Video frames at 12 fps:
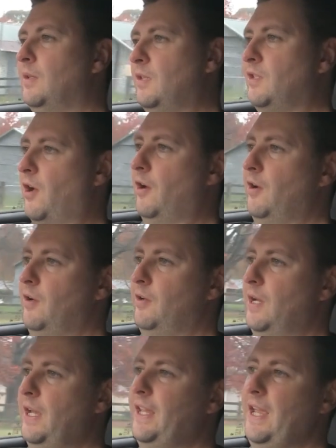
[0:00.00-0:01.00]
So
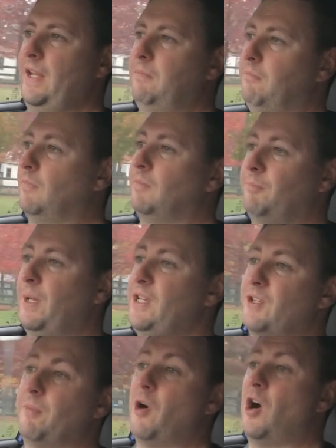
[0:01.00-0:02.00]
again,
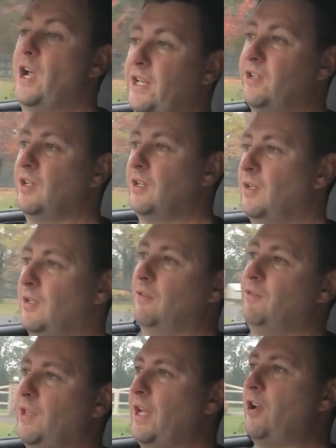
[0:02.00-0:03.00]
peace of mind.
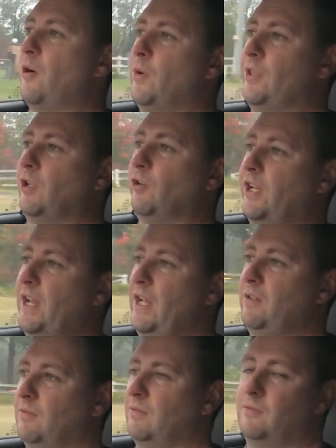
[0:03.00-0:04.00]
They know what they're looking
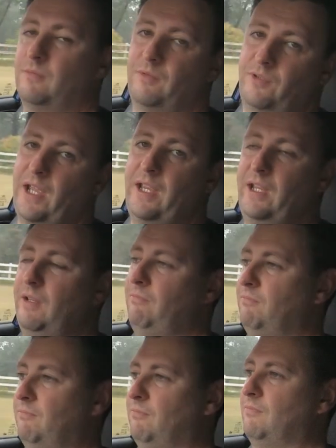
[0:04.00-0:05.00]
at. They
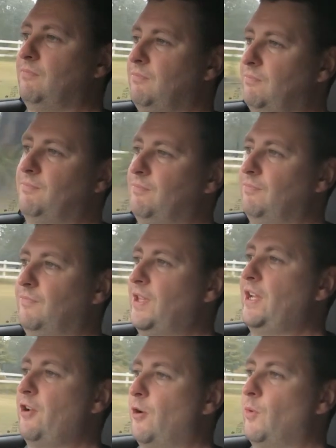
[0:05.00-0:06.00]

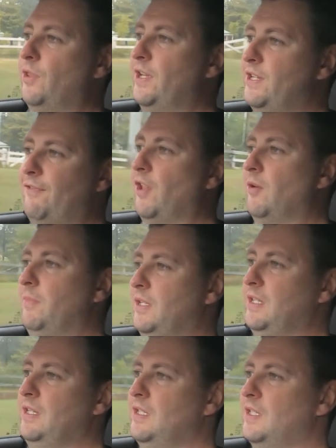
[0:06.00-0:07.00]
know what their
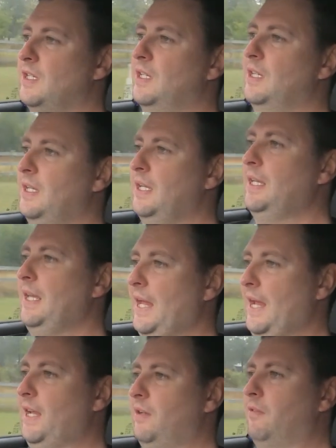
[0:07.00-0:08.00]
development is,
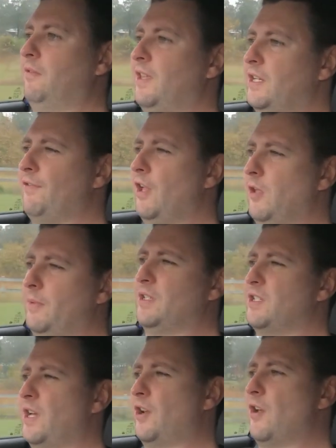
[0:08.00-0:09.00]
and their
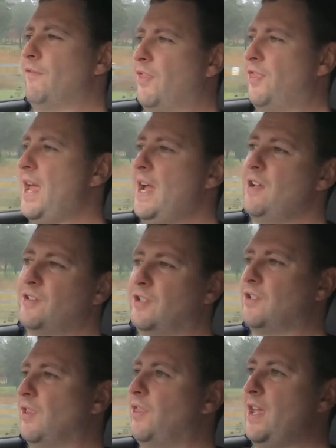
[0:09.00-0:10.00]
development's done over
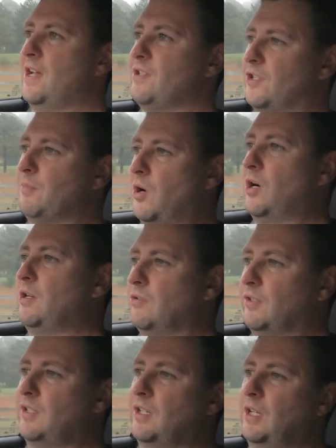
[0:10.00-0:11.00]
thousands and thousands of
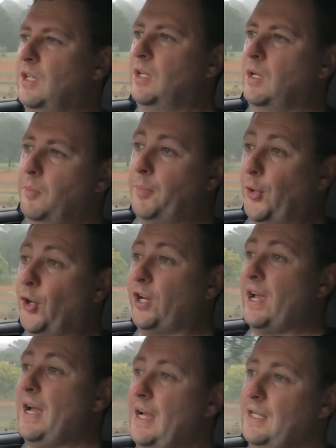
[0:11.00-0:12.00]
miles per
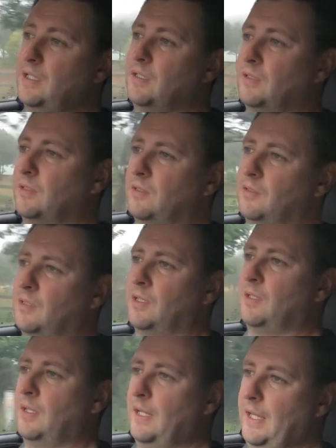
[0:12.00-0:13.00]
car.
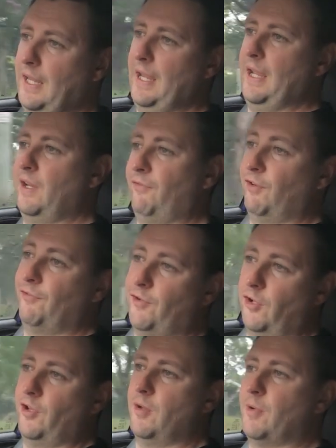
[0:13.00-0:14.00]
And if you
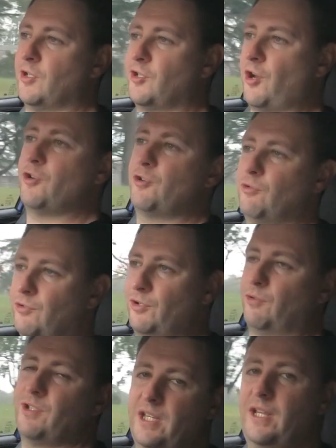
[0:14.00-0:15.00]
follow them on socials,
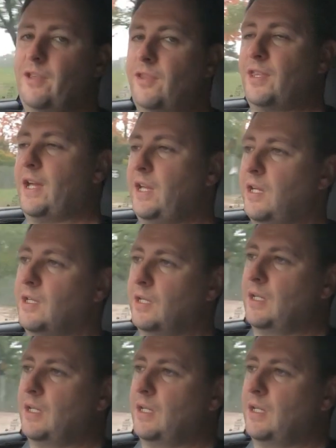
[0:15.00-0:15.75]
you'll see that they